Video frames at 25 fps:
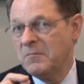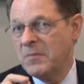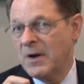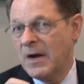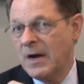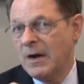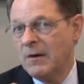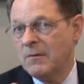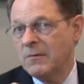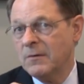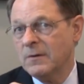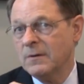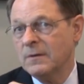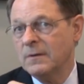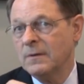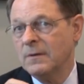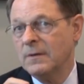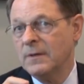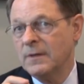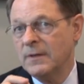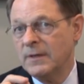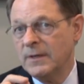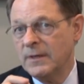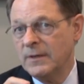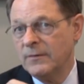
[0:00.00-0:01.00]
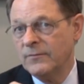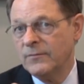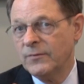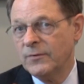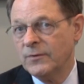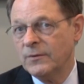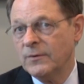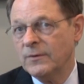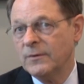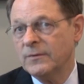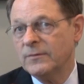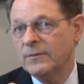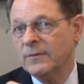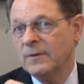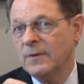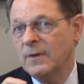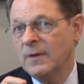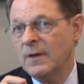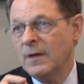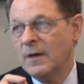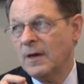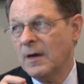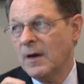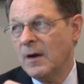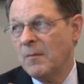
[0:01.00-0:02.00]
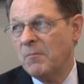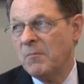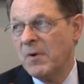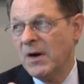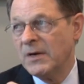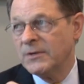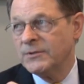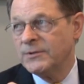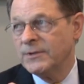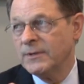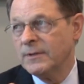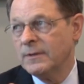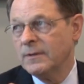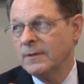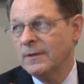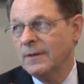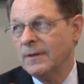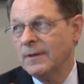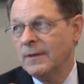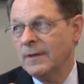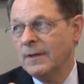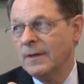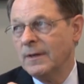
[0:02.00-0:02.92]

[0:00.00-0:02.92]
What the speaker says: power, influence, a budget,